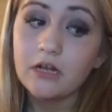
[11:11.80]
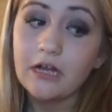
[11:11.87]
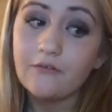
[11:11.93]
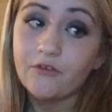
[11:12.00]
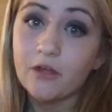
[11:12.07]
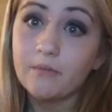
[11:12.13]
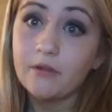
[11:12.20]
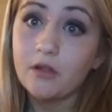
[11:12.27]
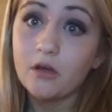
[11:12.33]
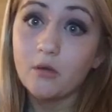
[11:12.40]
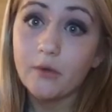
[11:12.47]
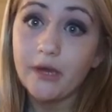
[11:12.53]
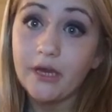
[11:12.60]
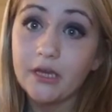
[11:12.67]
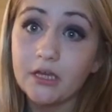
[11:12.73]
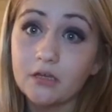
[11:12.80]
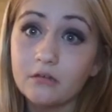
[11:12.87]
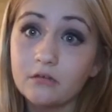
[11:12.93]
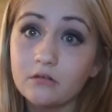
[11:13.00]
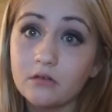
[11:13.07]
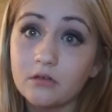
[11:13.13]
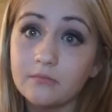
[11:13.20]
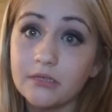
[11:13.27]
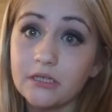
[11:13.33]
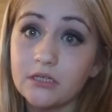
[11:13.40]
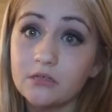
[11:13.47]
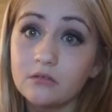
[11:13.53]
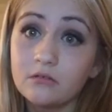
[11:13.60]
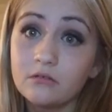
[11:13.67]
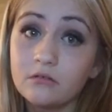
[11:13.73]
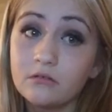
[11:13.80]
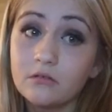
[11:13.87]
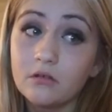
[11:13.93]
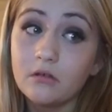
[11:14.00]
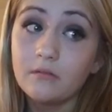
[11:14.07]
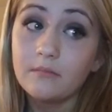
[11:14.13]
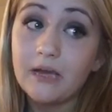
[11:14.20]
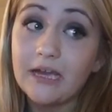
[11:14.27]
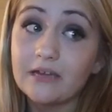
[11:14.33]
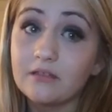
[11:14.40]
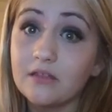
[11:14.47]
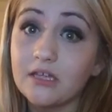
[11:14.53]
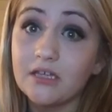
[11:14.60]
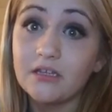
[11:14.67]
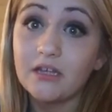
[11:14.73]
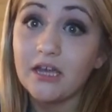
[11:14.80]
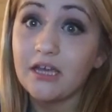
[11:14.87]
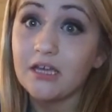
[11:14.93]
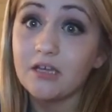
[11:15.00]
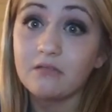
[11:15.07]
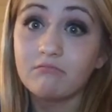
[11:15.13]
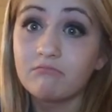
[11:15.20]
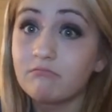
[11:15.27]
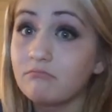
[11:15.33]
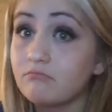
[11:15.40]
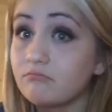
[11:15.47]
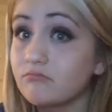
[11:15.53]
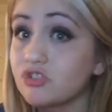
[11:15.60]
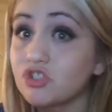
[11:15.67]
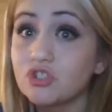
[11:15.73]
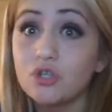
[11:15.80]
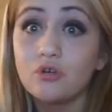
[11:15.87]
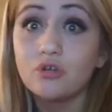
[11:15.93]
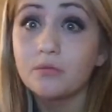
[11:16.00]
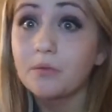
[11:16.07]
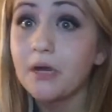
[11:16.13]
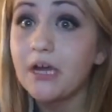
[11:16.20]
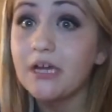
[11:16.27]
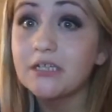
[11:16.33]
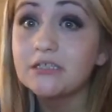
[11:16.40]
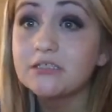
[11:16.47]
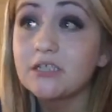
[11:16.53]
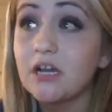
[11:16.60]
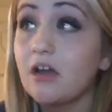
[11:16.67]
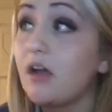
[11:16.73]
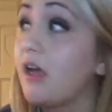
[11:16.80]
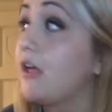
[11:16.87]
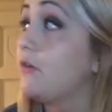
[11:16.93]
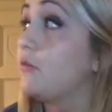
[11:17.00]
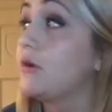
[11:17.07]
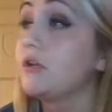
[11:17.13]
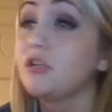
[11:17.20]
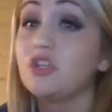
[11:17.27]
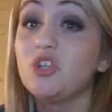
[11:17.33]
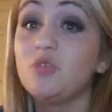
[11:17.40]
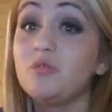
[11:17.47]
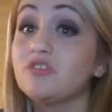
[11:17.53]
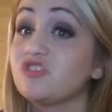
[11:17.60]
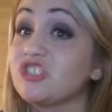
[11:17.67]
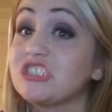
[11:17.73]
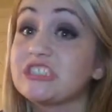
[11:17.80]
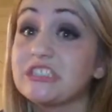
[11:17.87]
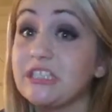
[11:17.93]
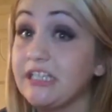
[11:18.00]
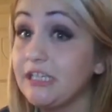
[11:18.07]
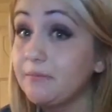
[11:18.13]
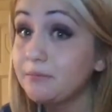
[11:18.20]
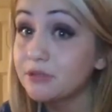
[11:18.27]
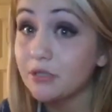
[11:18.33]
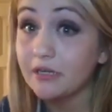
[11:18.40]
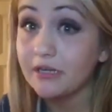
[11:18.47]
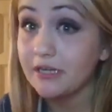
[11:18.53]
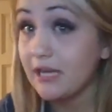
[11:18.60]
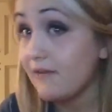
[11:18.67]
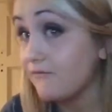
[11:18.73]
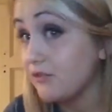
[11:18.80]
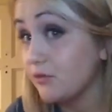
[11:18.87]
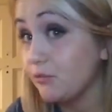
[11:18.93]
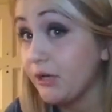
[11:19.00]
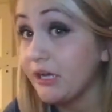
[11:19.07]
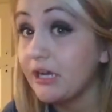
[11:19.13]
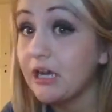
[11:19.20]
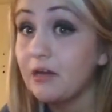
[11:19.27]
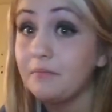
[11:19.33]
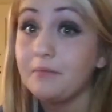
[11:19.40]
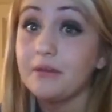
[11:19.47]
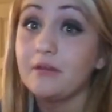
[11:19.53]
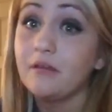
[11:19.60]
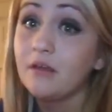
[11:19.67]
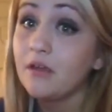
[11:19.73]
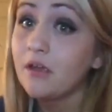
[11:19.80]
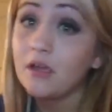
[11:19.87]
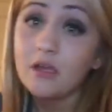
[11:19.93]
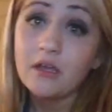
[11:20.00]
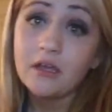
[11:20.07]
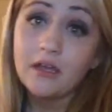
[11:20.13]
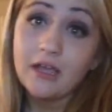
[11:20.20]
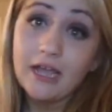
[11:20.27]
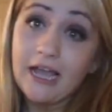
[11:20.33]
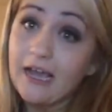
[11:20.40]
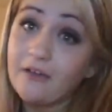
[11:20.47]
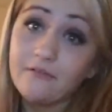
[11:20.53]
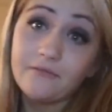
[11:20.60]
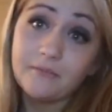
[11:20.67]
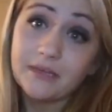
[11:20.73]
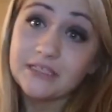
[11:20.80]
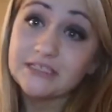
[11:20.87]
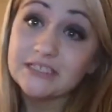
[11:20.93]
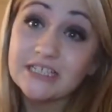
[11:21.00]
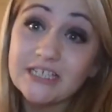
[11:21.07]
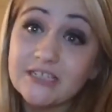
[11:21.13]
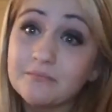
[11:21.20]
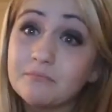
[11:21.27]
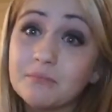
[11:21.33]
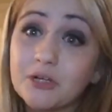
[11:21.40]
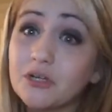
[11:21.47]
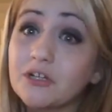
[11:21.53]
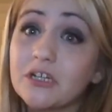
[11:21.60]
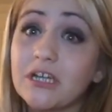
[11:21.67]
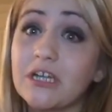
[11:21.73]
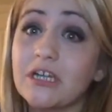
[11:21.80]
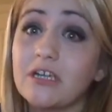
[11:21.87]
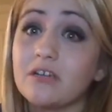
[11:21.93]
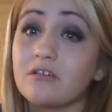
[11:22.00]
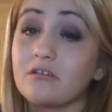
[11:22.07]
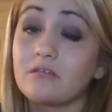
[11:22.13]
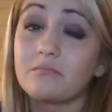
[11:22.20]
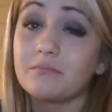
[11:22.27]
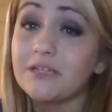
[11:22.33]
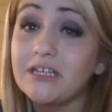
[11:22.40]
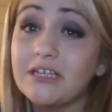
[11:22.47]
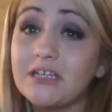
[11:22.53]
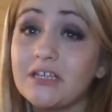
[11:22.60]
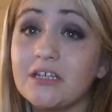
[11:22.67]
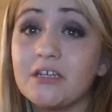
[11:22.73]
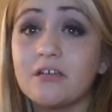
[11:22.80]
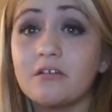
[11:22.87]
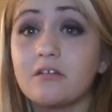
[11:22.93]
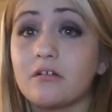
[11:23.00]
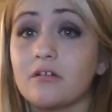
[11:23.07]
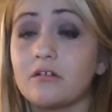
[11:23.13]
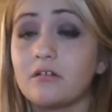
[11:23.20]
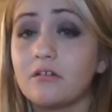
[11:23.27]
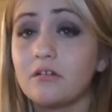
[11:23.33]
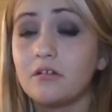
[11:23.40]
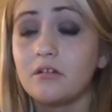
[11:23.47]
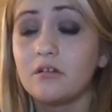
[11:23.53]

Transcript: I've come a long way. I mean, back then I so depressed. All I wanted to do was just sleep so I didn't have to wake up and have my skin burning or bleeding, or